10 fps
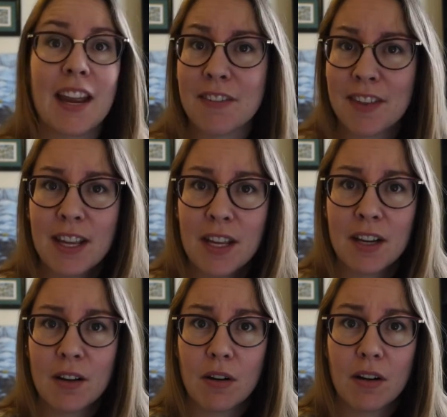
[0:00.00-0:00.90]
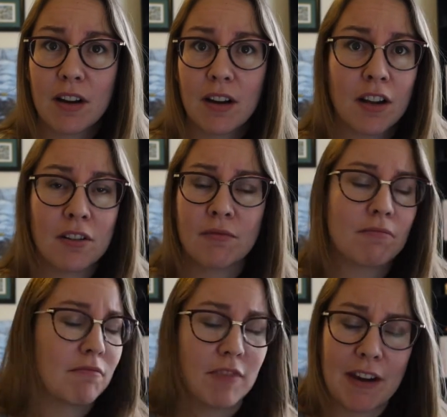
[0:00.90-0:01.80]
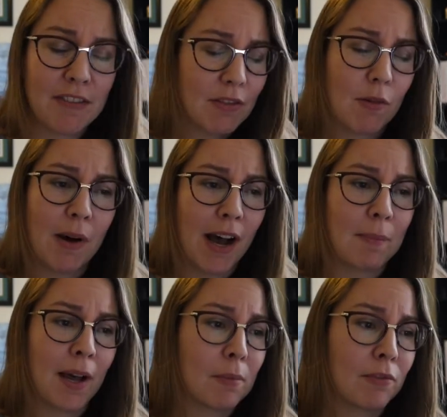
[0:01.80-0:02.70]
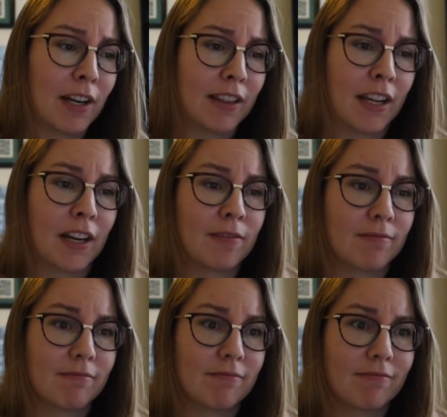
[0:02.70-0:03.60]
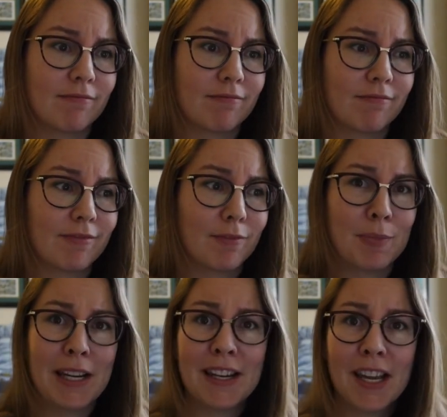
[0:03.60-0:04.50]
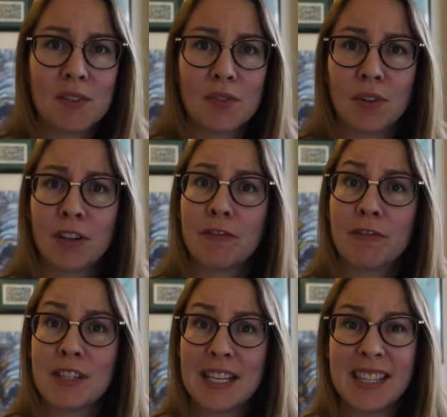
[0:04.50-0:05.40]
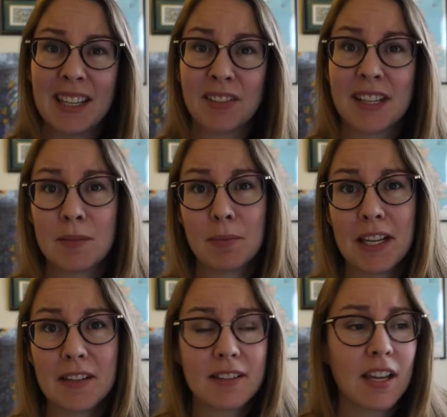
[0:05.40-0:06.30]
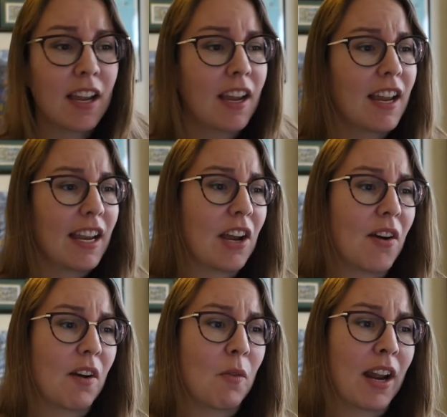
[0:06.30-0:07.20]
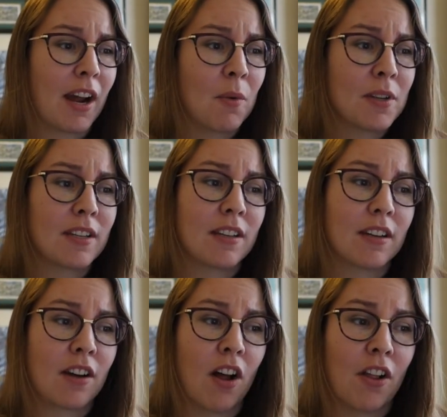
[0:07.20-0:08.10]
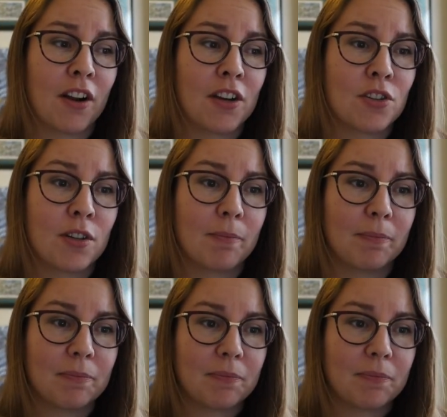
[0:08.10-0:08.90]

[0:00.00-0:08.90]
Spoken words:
Everything will pop up right there. PDFs full of detailed lesson plans. Now, when I was in college